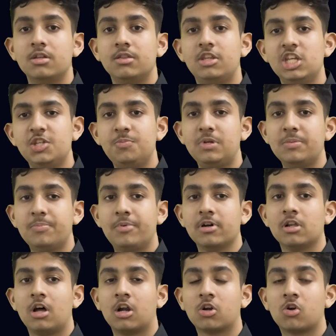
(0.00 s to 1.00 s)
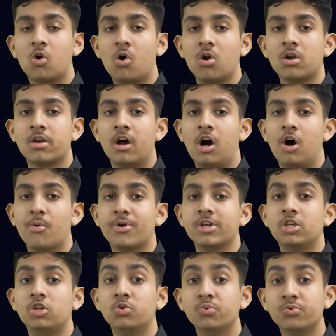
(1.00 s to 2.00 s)
These people are called our
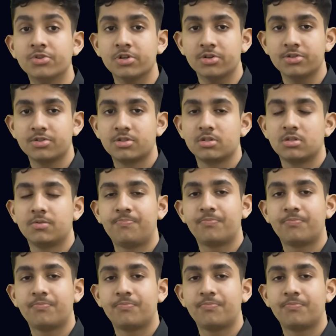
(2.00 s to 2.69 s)
users.